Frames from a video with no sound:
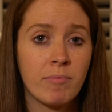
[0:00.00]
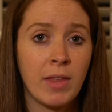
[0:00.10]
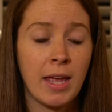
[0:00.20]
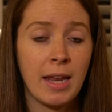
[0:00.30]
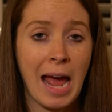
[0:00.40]

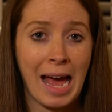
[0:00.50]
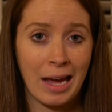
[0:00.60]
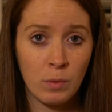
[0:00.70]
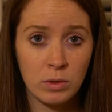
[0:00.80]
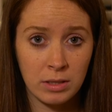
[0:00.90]
then
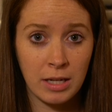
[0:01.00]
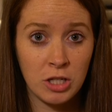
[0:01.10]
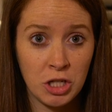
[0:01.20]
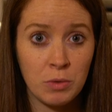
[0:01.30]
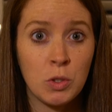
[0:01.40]
I will
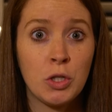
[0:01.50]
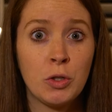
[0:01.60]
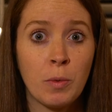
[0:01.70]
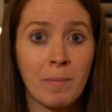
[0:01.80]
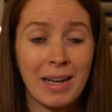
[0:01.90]
send you
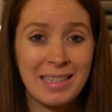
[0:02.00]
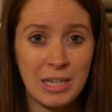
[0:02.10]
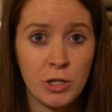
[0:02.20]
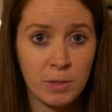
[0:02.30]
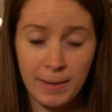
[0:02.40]
to my
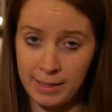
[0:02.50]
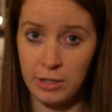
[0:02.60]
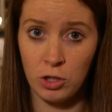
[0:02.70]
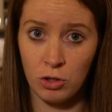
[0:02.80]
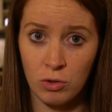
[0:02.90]
Teachers Pay
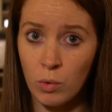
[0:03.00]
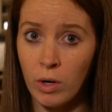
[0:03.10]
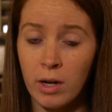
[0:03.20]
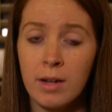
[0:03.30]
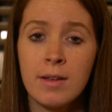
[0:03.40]
Teachers
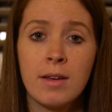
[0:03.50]
store,